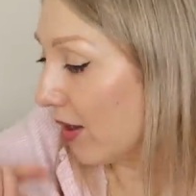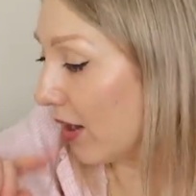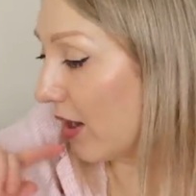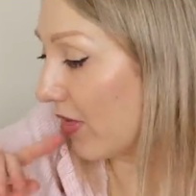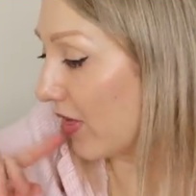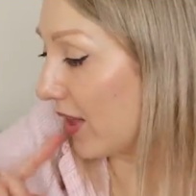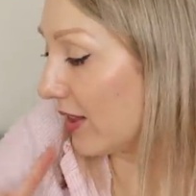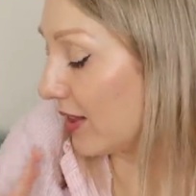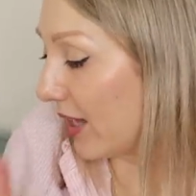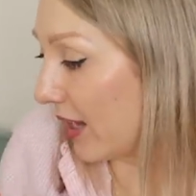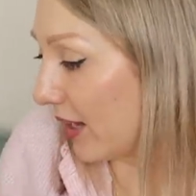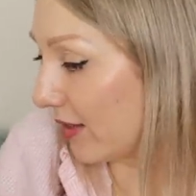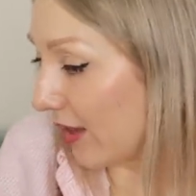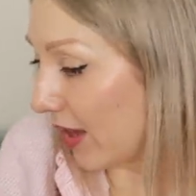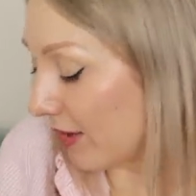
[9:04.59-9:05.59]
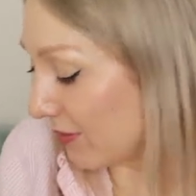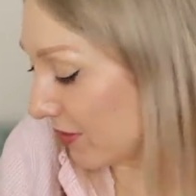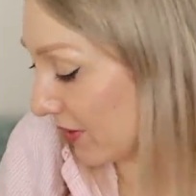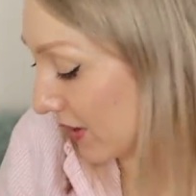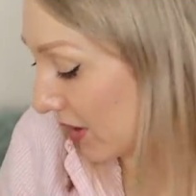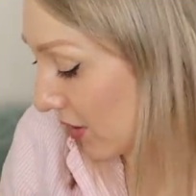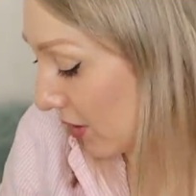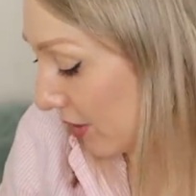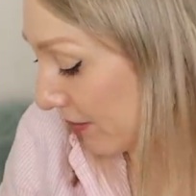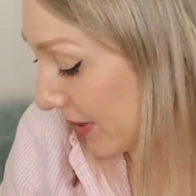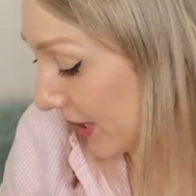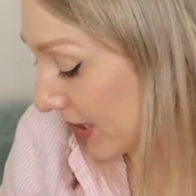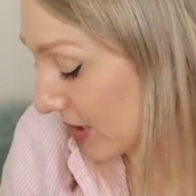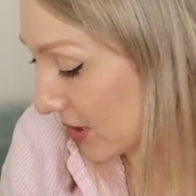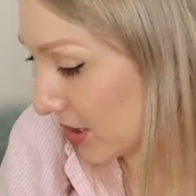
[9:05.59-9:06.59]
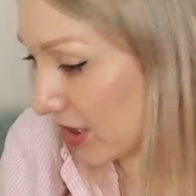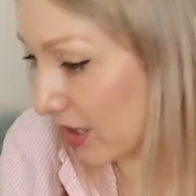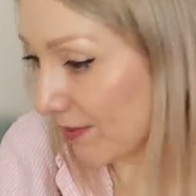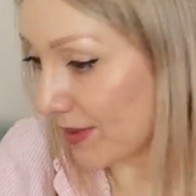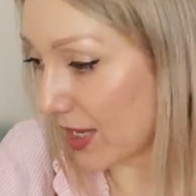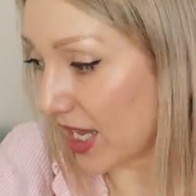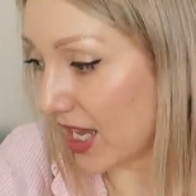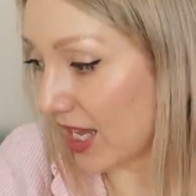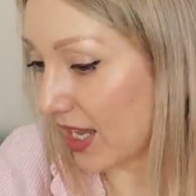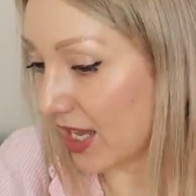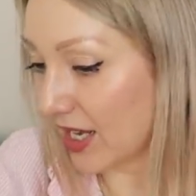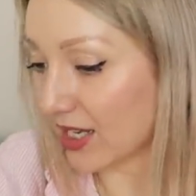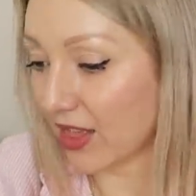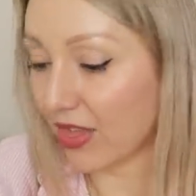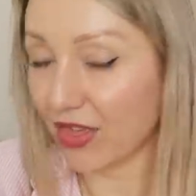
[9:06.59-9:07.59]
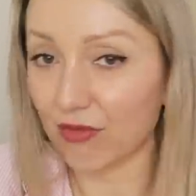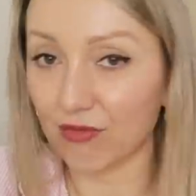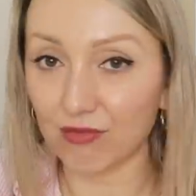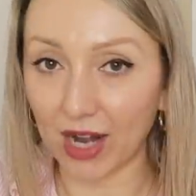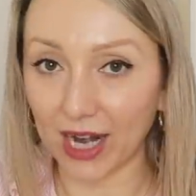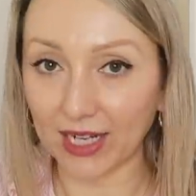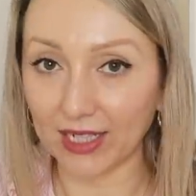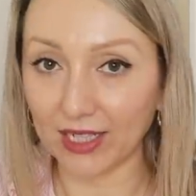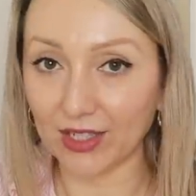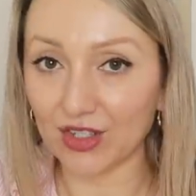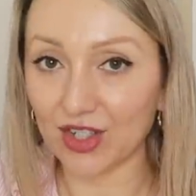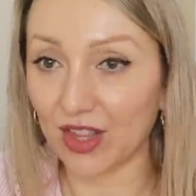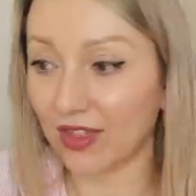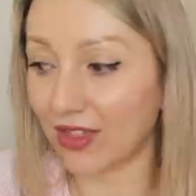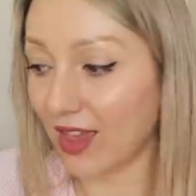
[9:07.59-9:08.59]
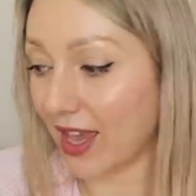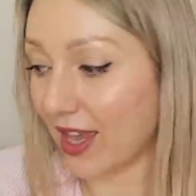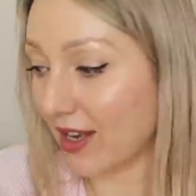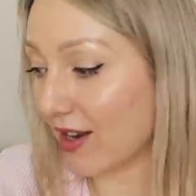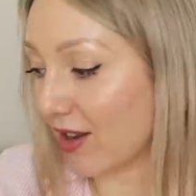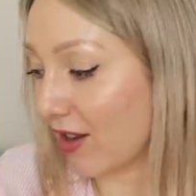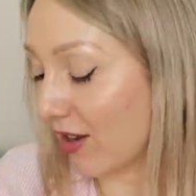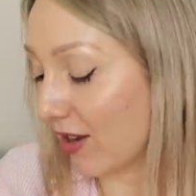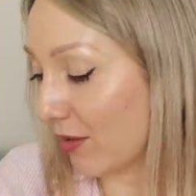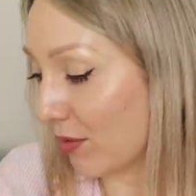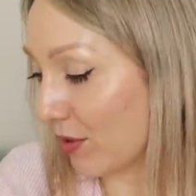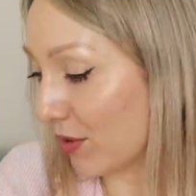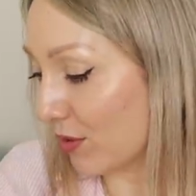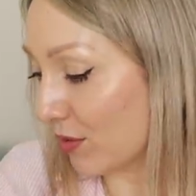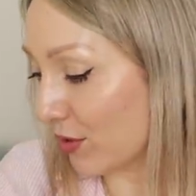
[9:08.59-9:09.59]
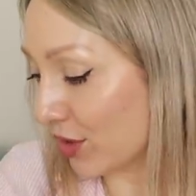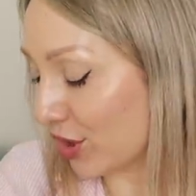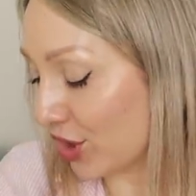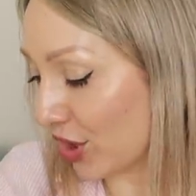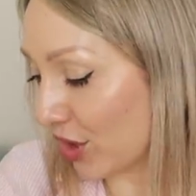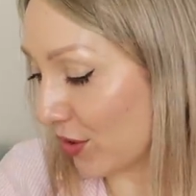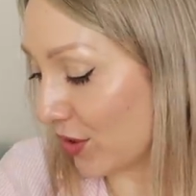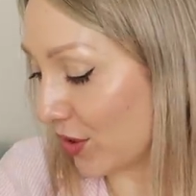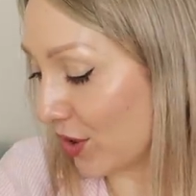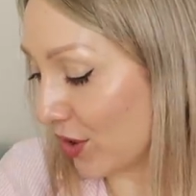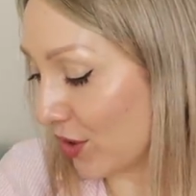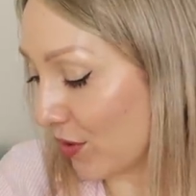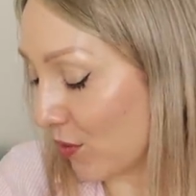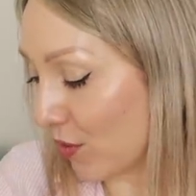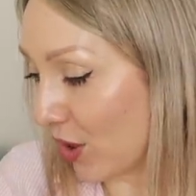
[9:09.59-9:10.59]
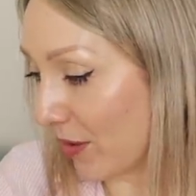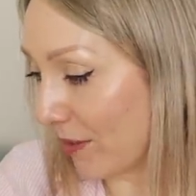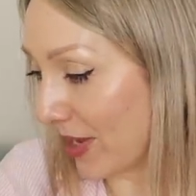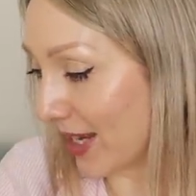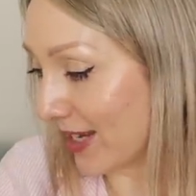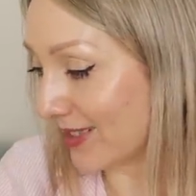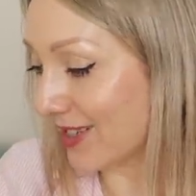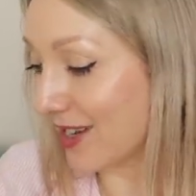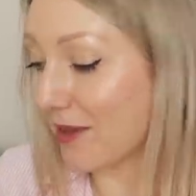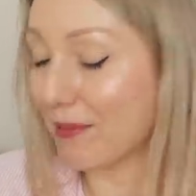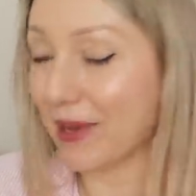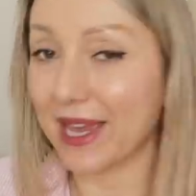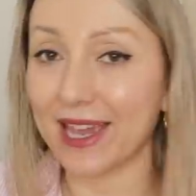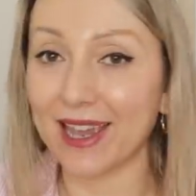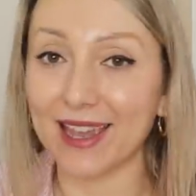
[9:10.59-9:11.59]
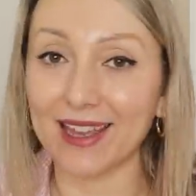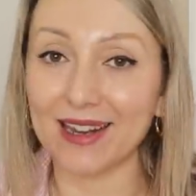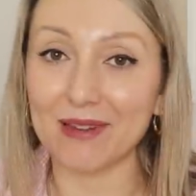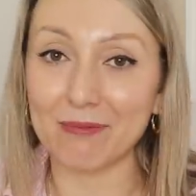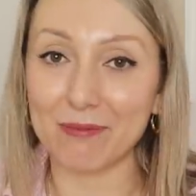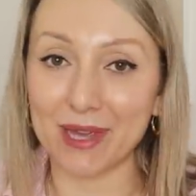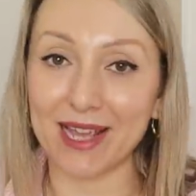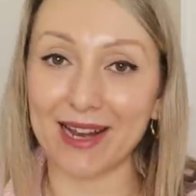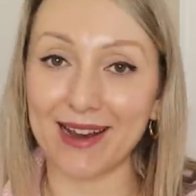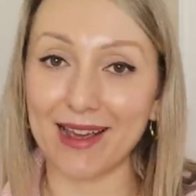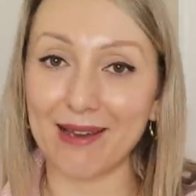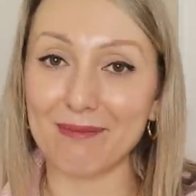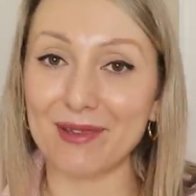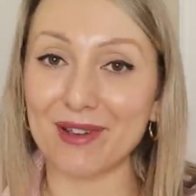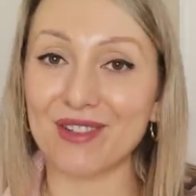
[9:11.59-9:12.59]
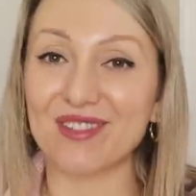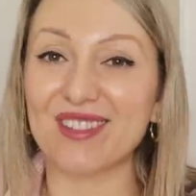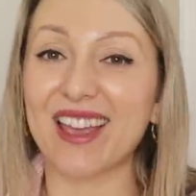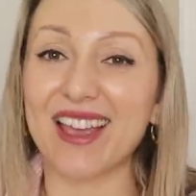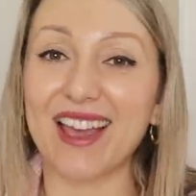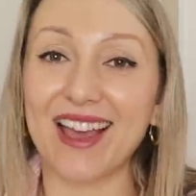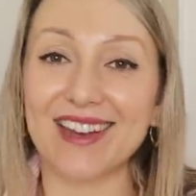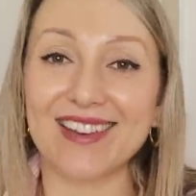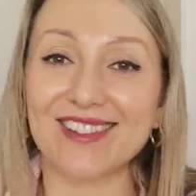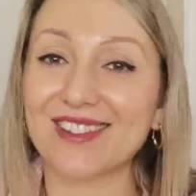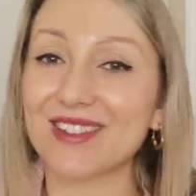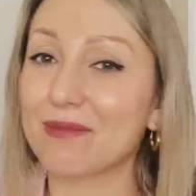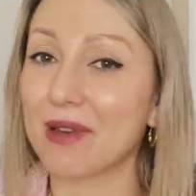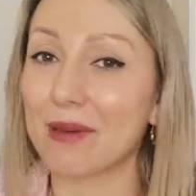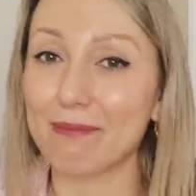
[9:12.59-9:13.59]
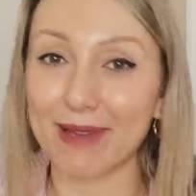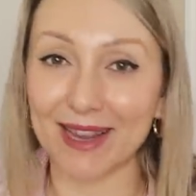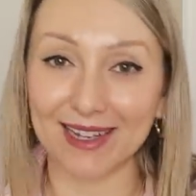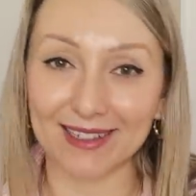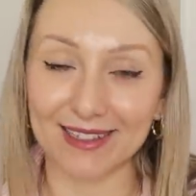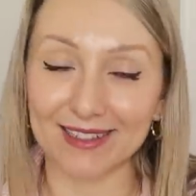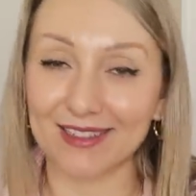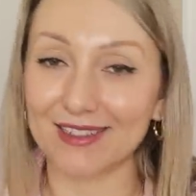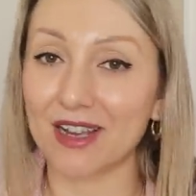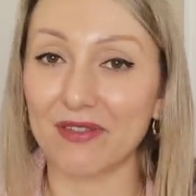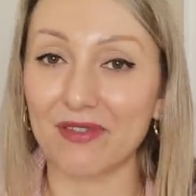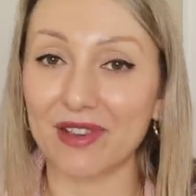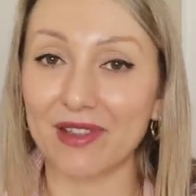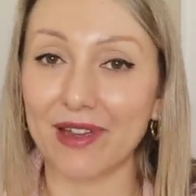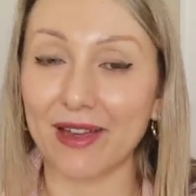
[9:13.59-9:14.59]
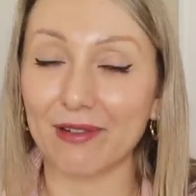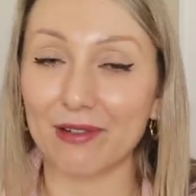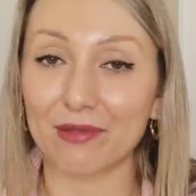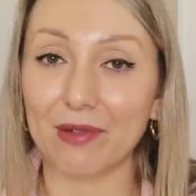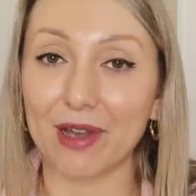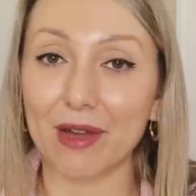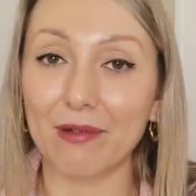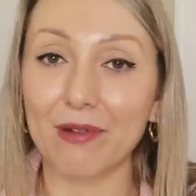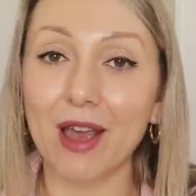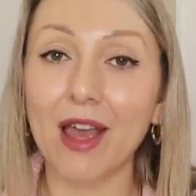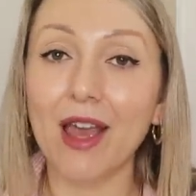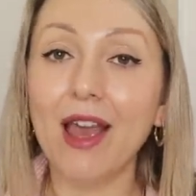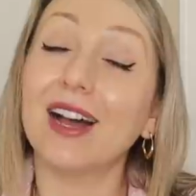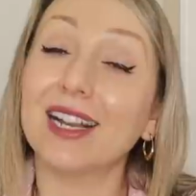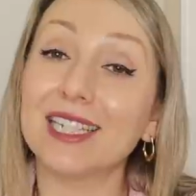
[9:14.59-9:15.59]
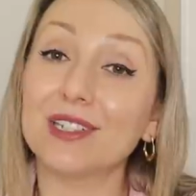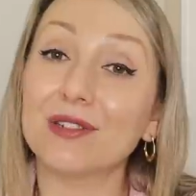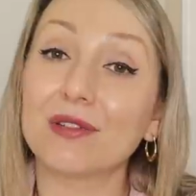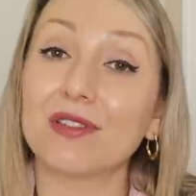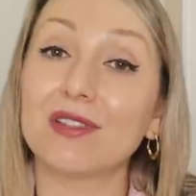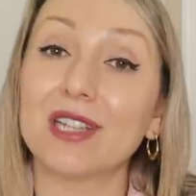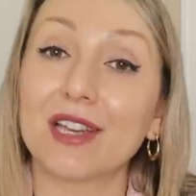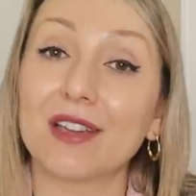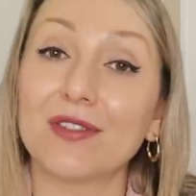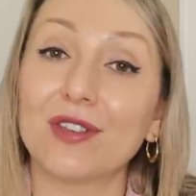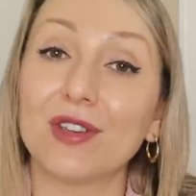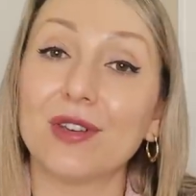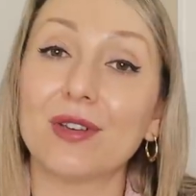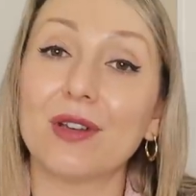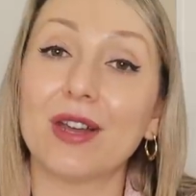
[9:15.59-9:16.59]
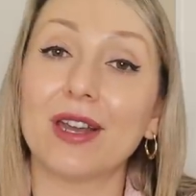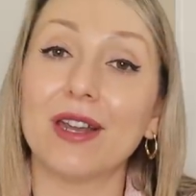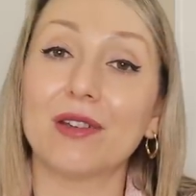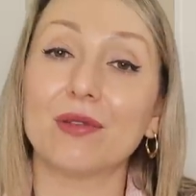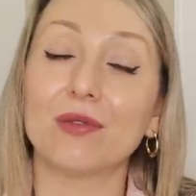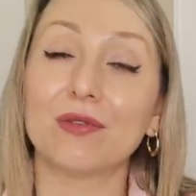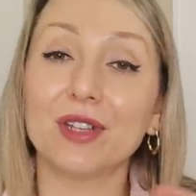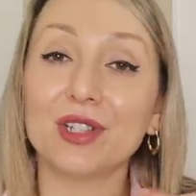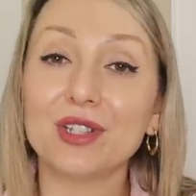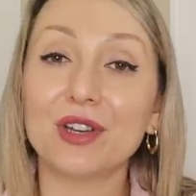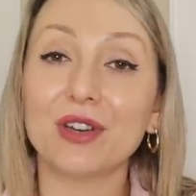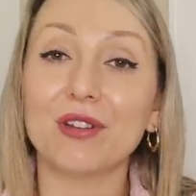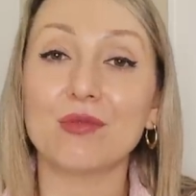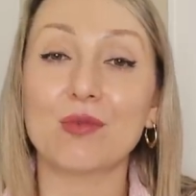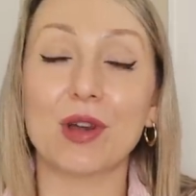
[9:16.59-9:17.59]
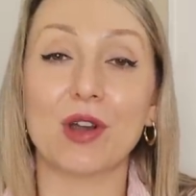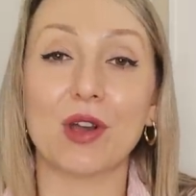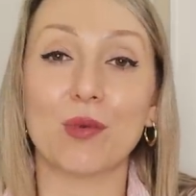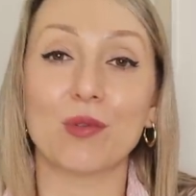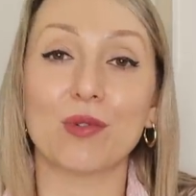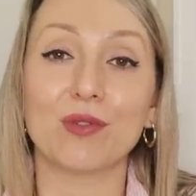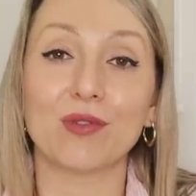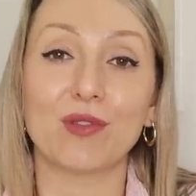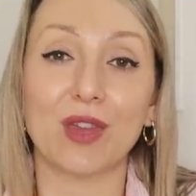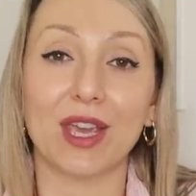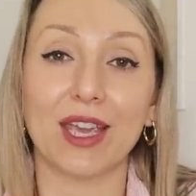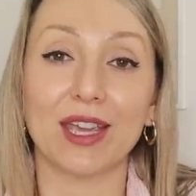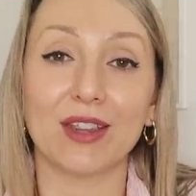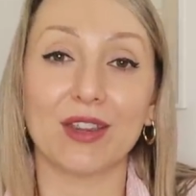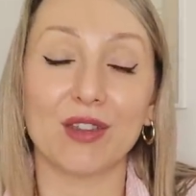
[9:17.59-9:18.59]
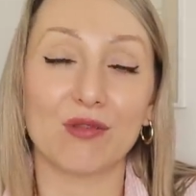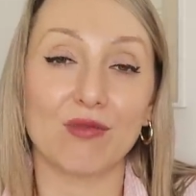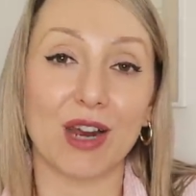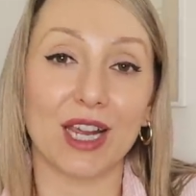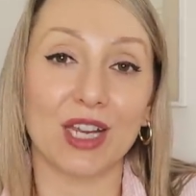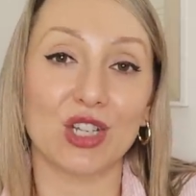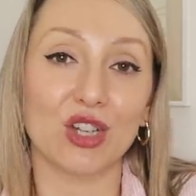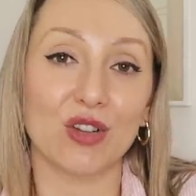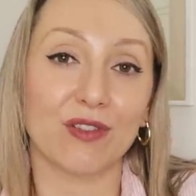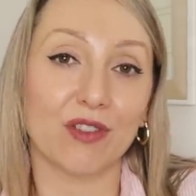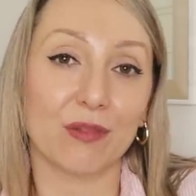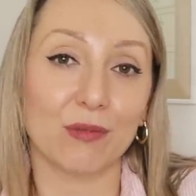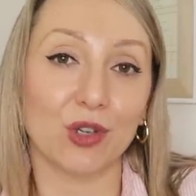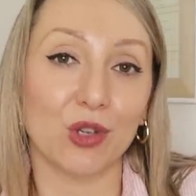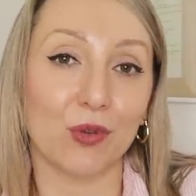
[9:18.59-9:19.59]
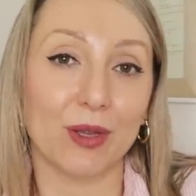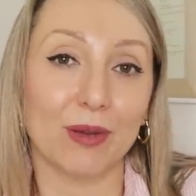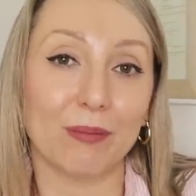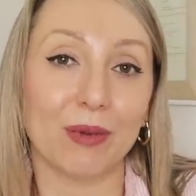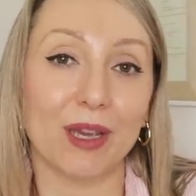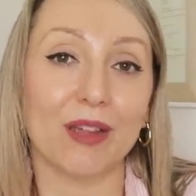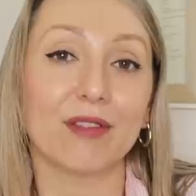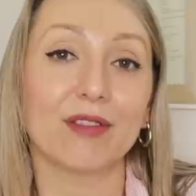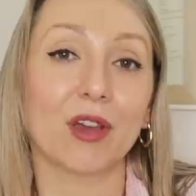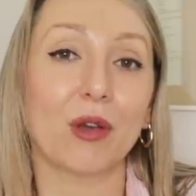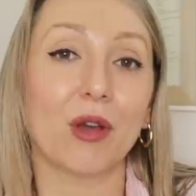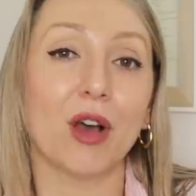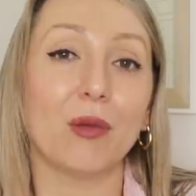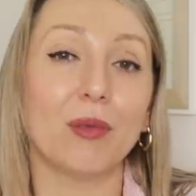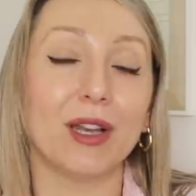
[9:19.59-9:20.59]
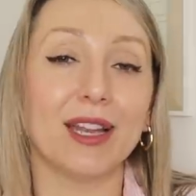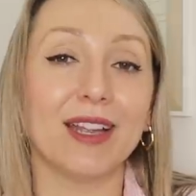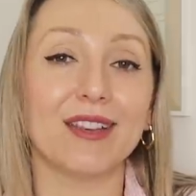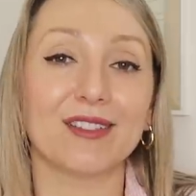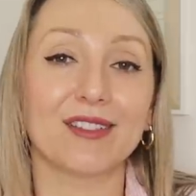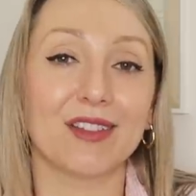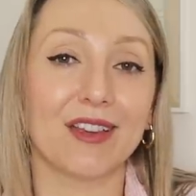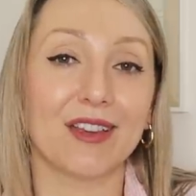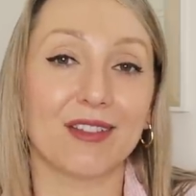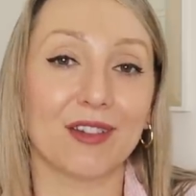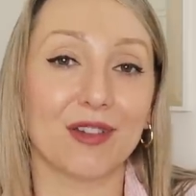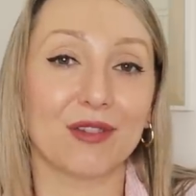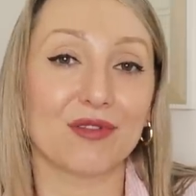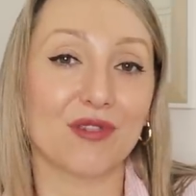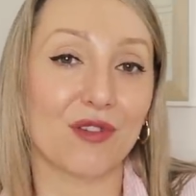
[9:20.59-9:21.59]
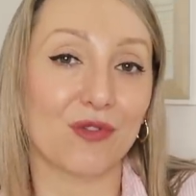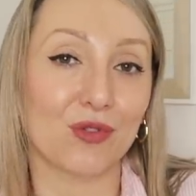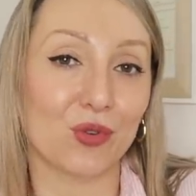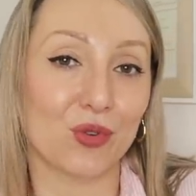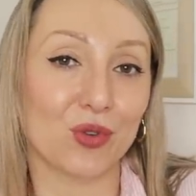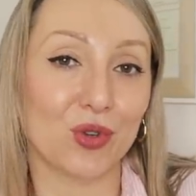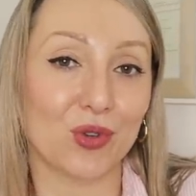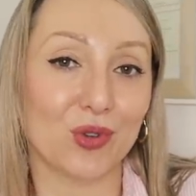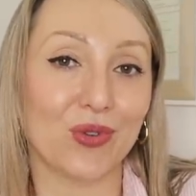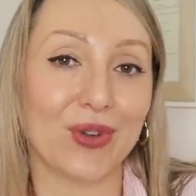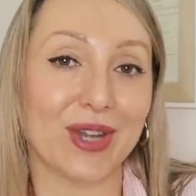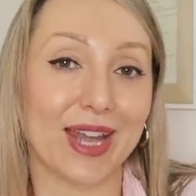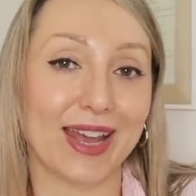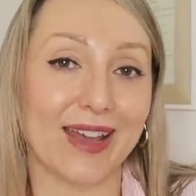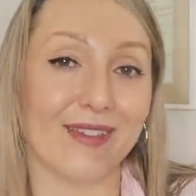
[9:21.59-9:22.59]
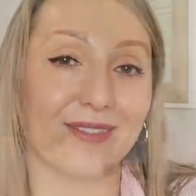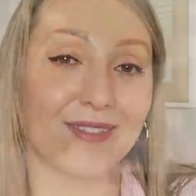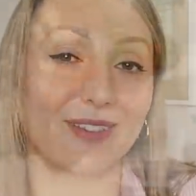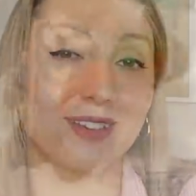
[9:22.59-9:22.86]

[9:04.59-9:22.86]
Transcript: I think that is everything that I picked up in the range. Then I will show you what I picked up in B&M, because they had some amazing stuff in there as well. I did also take a few little videos when I was in the range of some new in bits, so I will insert those for you now.